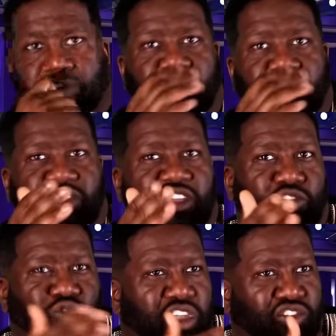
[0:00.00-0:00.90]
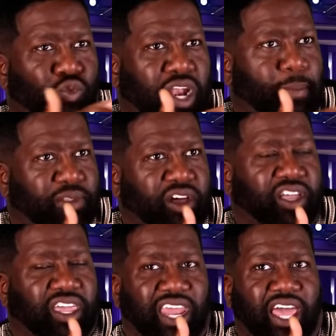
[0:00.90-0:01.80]
This, this is this is what I'm
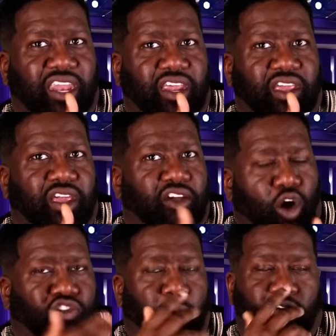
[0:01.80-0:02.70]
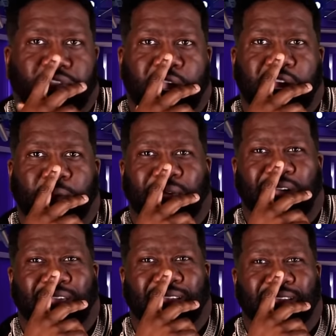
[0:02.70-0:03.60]
looking at from over there, and I'm
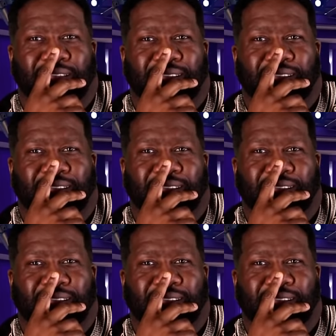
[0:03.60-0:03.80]
like,